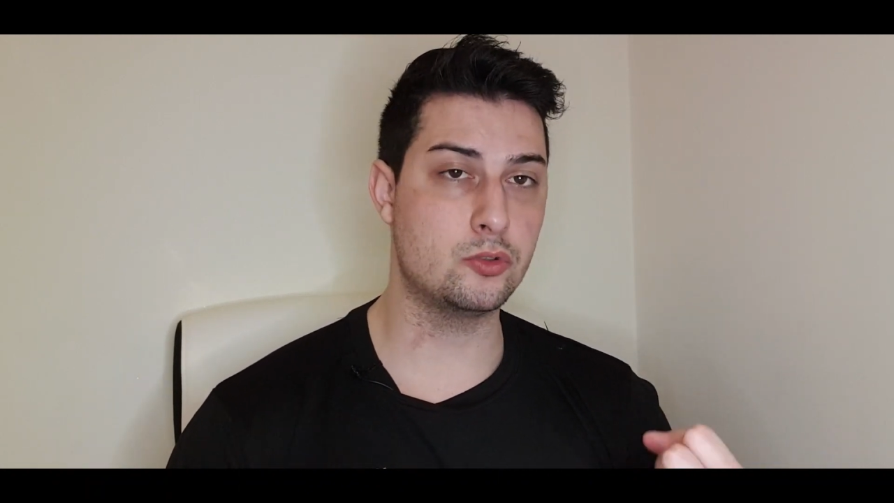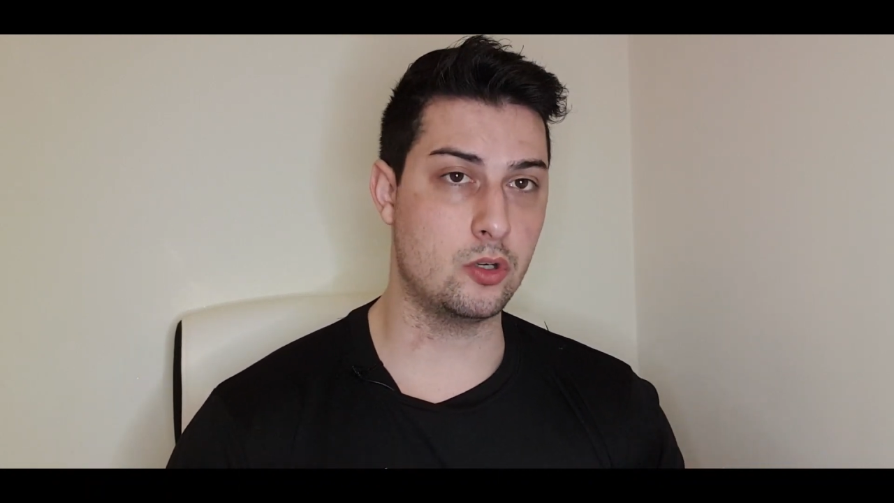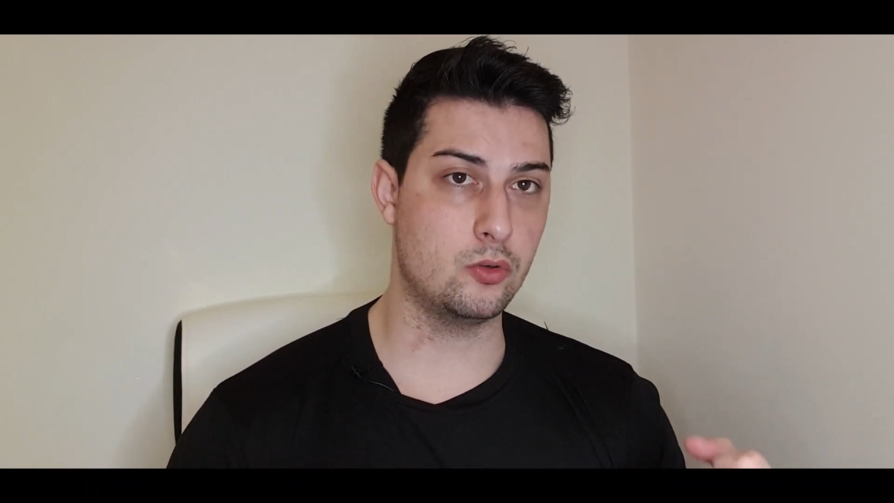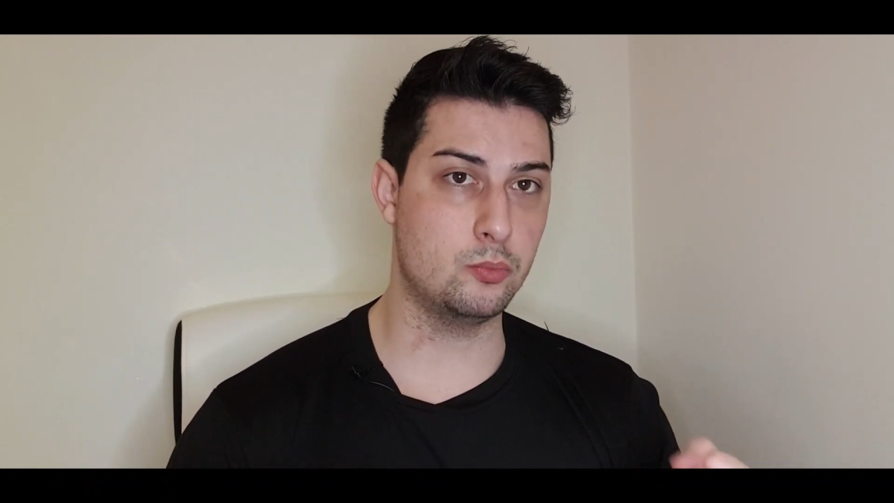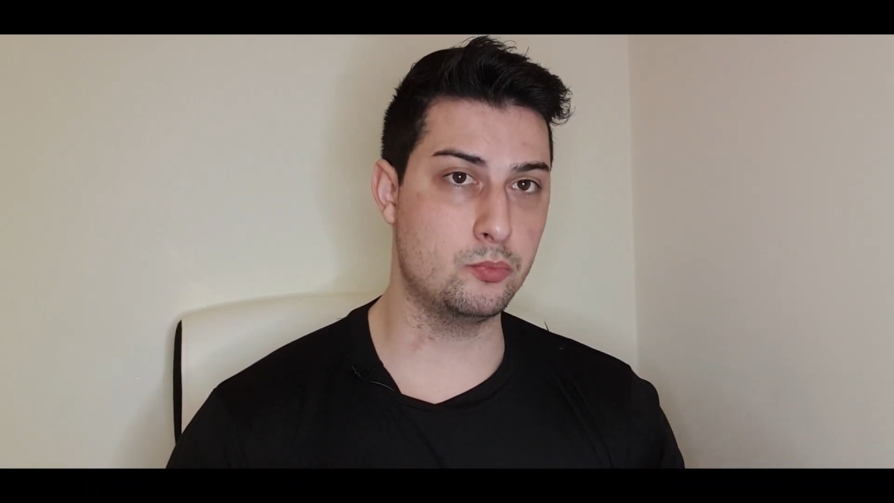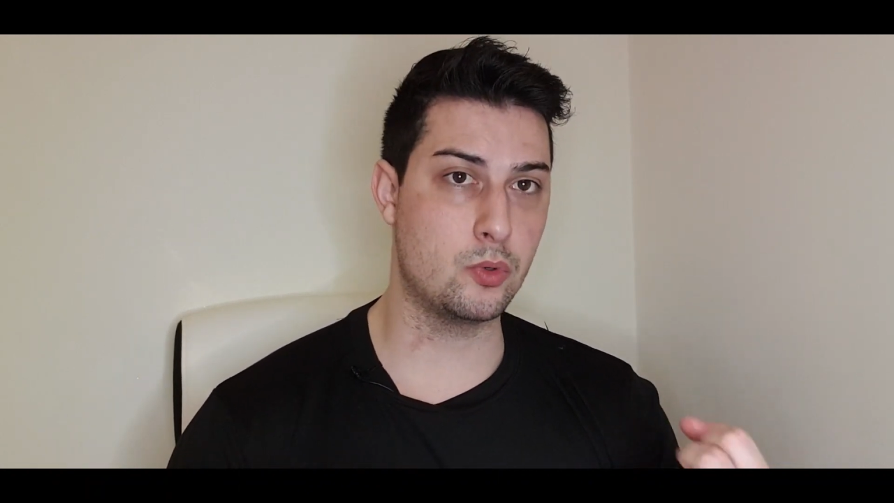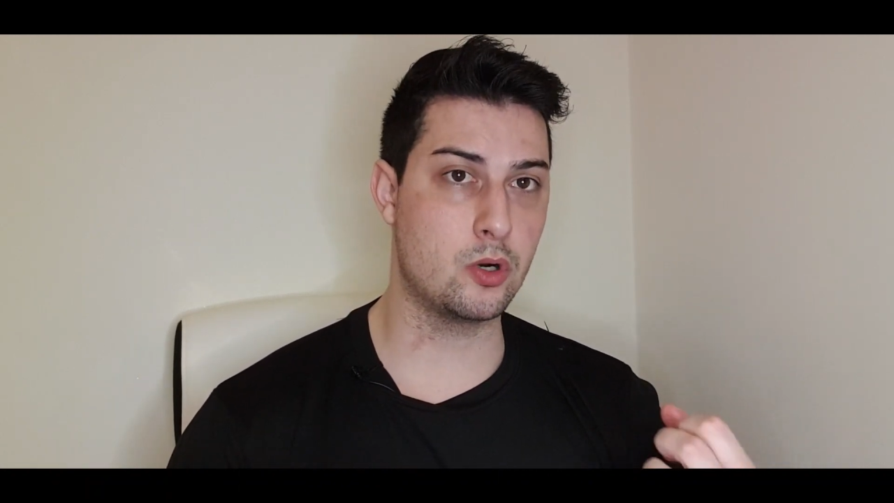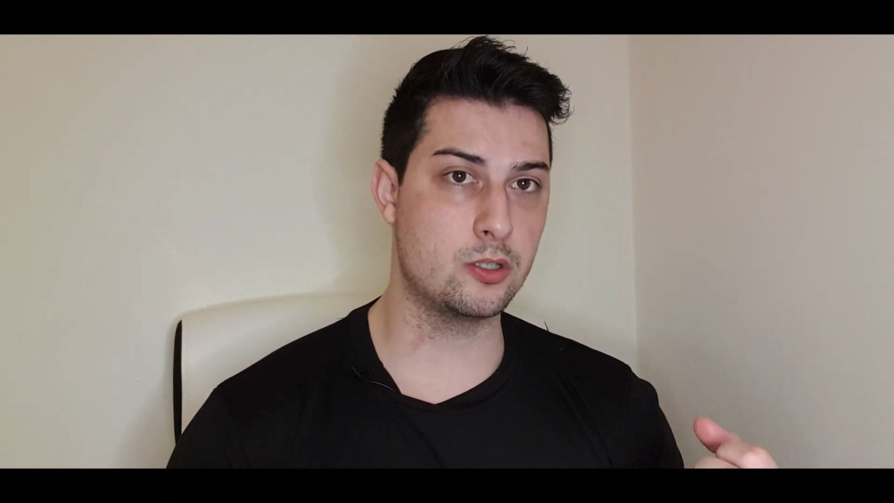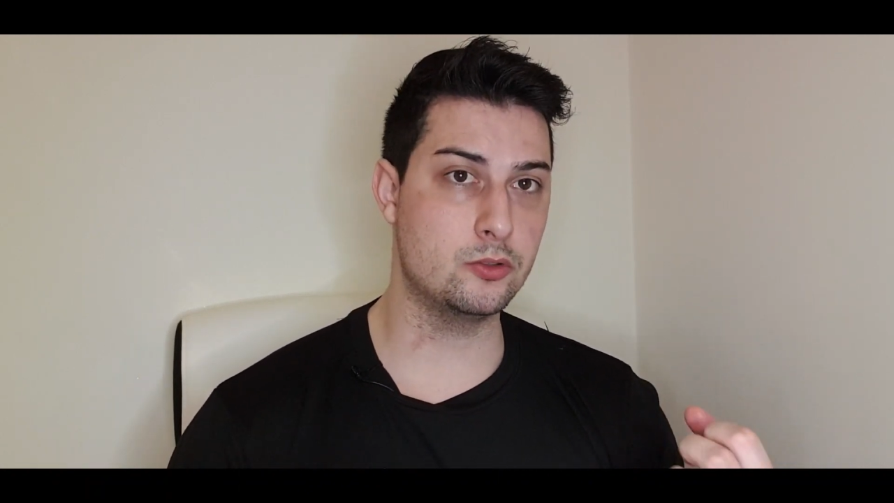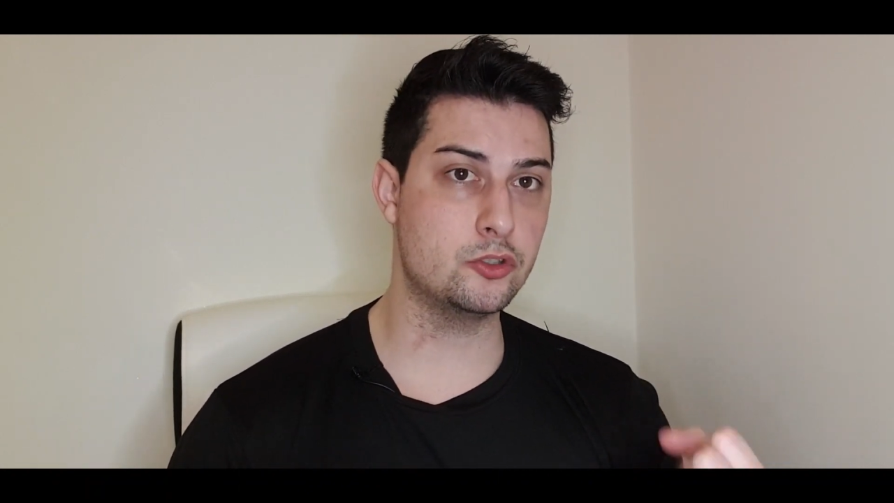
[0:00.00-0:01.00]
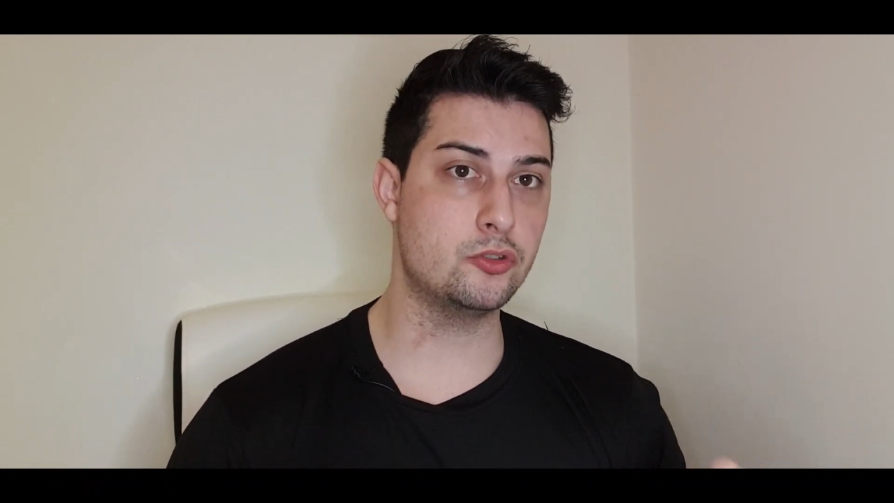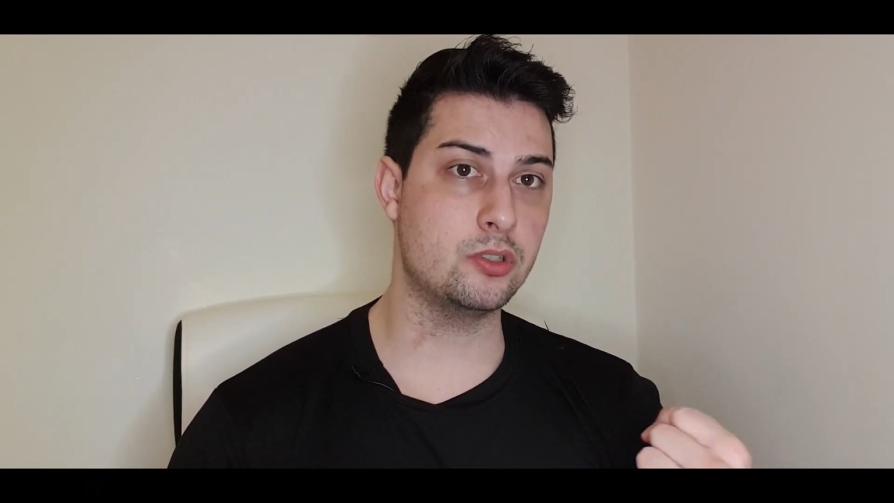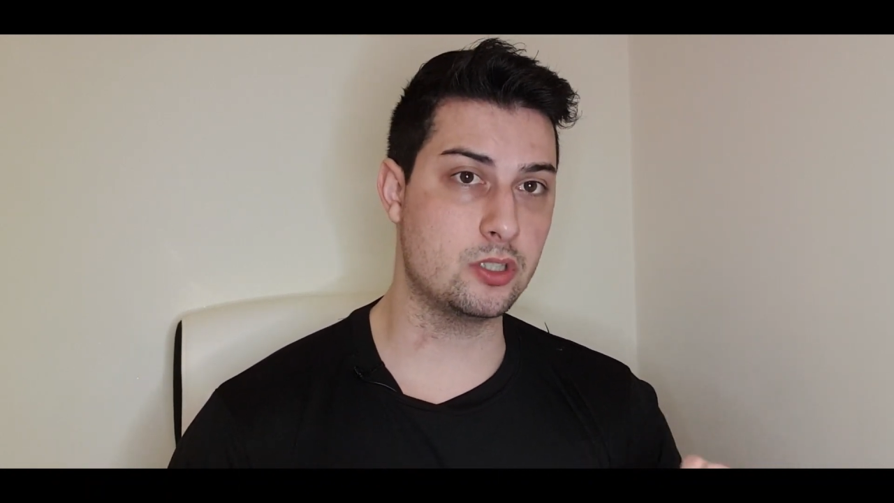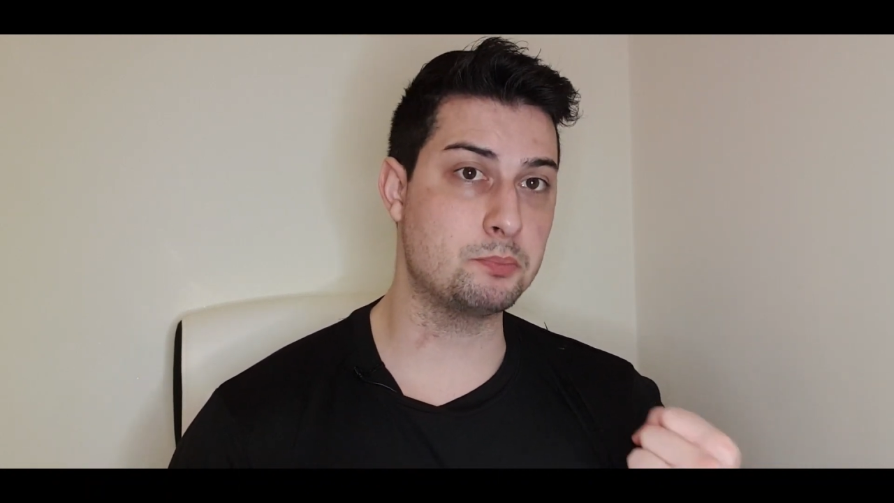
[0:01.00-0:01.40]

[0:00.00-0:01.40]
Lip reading: or more nutrient